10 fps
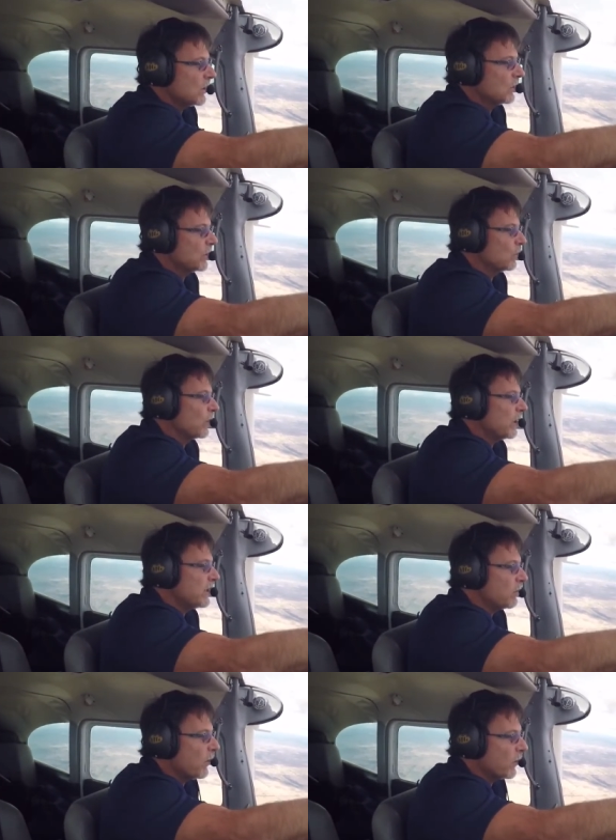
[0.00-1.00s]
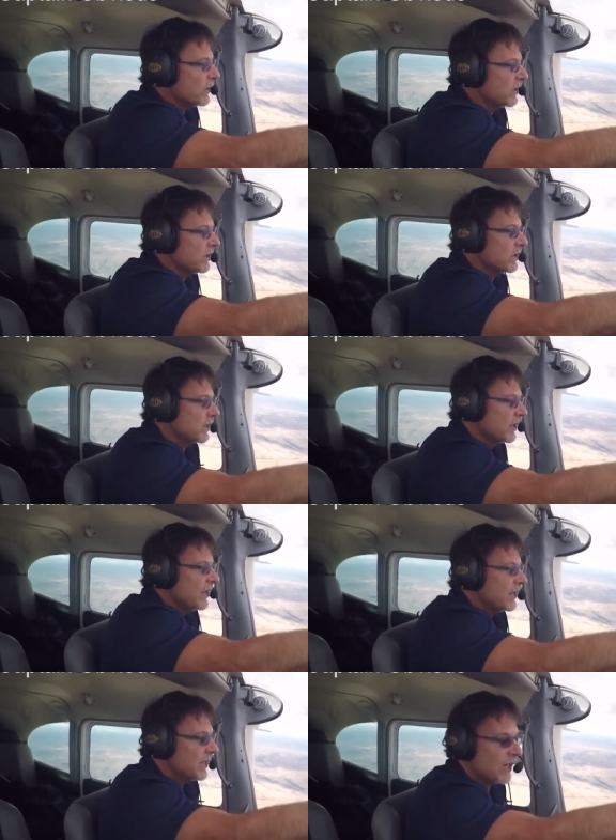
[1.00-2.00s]
also really important
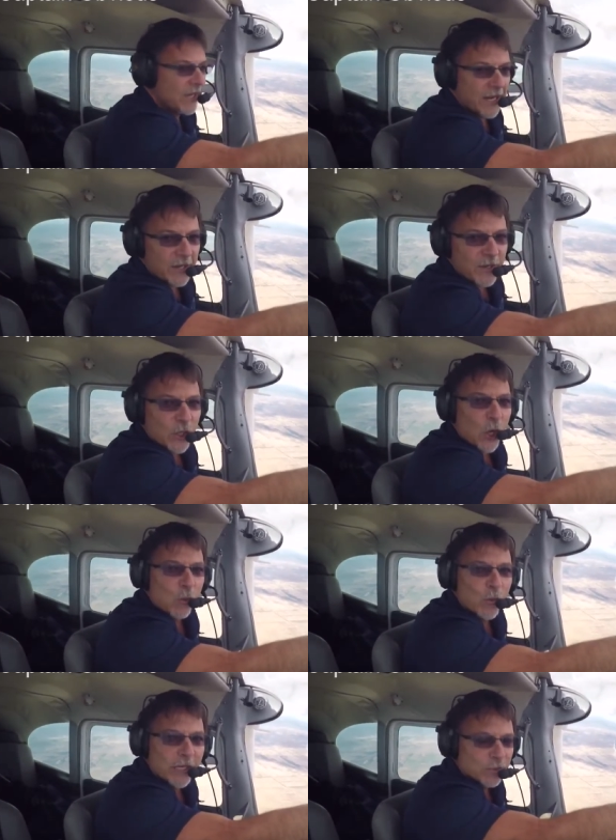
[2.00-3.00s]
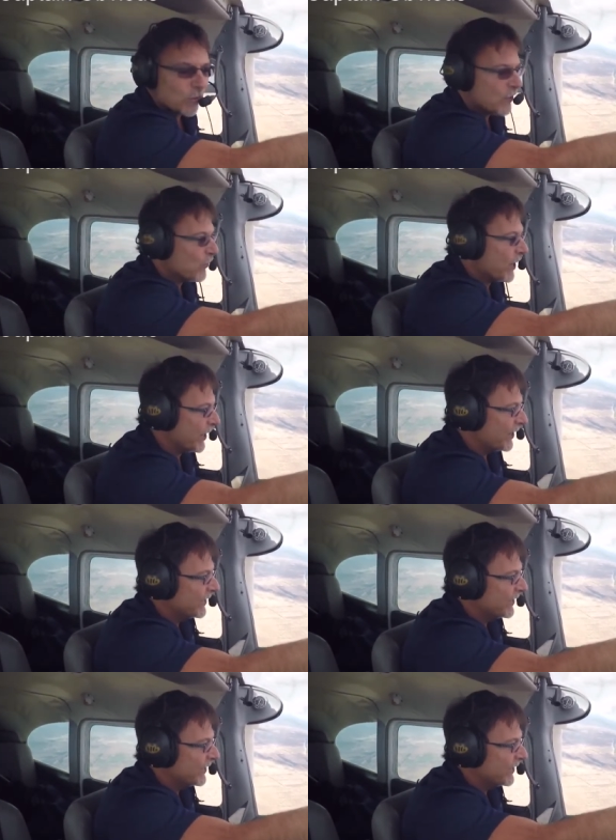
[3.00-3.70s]
to land on the correct runway